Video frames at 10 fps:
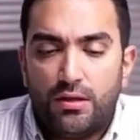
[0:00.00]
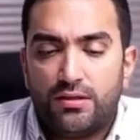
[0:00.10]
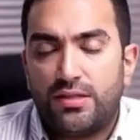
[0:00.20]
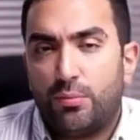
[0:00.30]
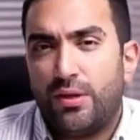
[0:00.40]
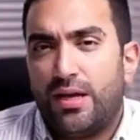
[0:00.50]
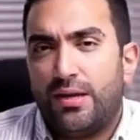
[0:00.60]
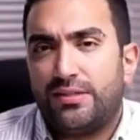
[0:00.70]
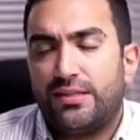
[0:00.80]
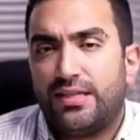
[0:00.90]
Someone
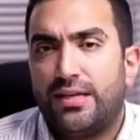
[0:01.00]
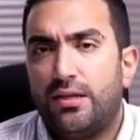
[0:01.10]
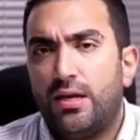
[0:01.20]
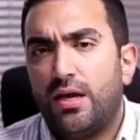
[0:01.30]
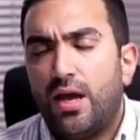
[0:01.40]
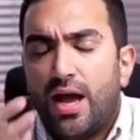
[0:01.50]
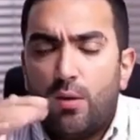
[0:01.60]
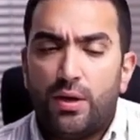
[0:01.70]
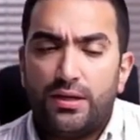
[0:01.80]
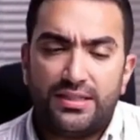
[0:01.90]
comes and says, I
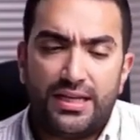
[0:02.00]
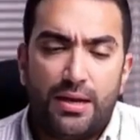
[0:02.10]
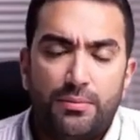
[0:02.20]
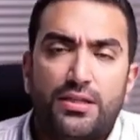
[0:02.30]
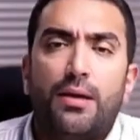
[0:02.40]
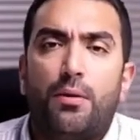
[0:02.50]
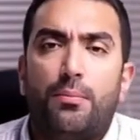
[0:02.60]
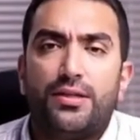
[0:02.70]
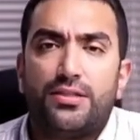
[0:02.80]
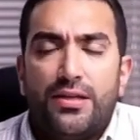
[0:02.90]
want to set up several
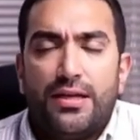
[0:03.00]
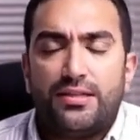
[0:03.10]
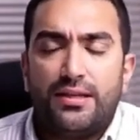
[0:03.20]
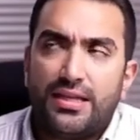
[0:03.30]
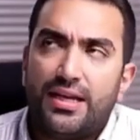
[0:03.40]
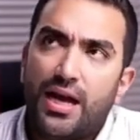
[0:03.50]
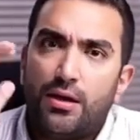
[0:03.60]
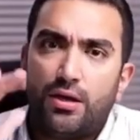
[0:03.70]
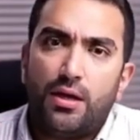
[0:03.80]
businesses in the account.